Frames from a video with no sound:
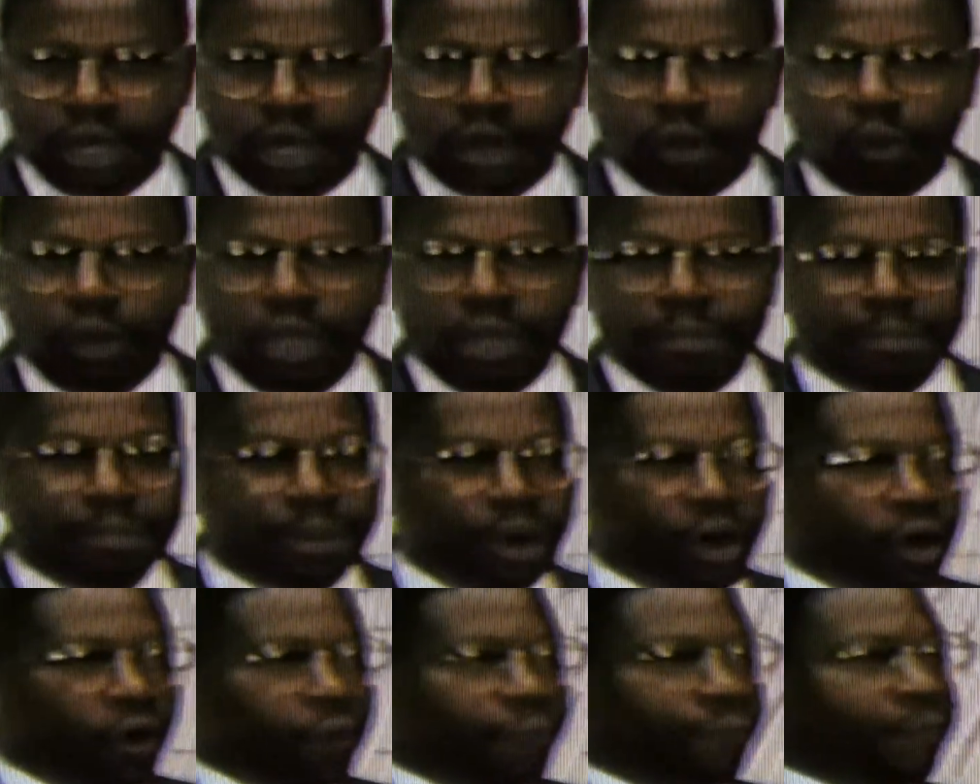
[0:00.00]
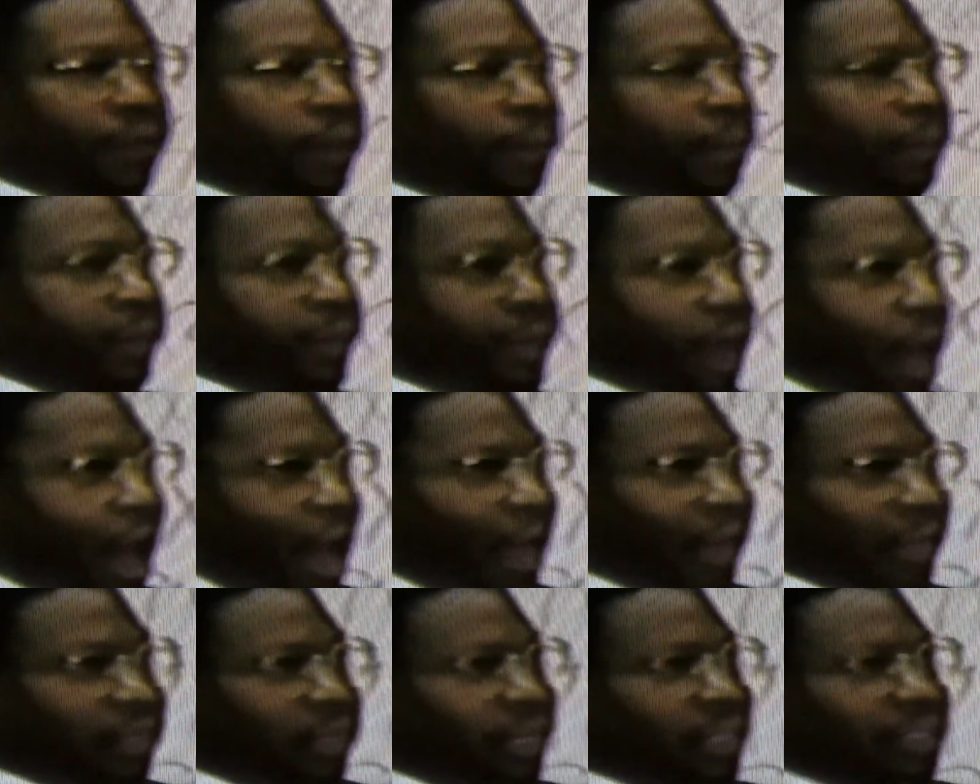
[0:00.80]
We move from
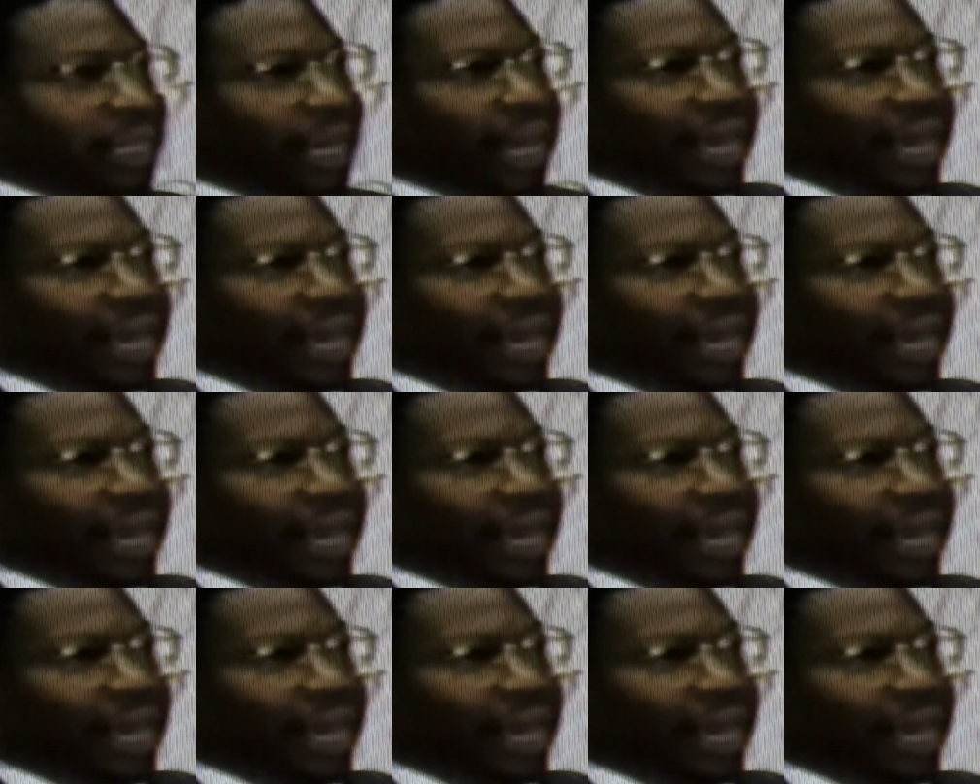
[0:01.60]
darkness